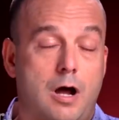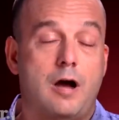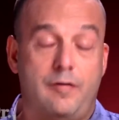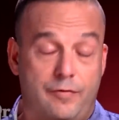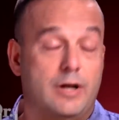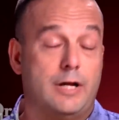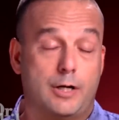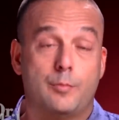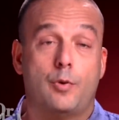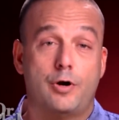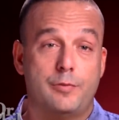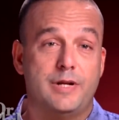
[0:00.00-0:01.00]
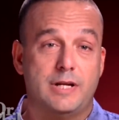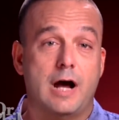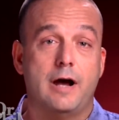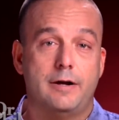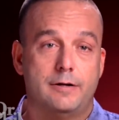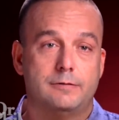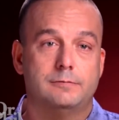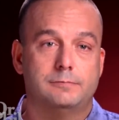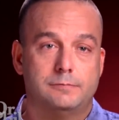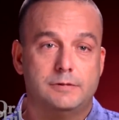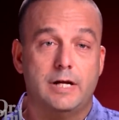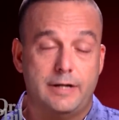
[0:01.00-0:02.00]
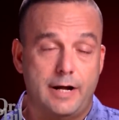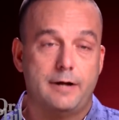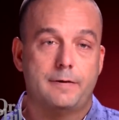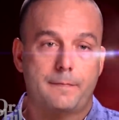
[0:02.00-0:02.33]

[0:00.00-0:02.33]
I felt like a part of me died that day.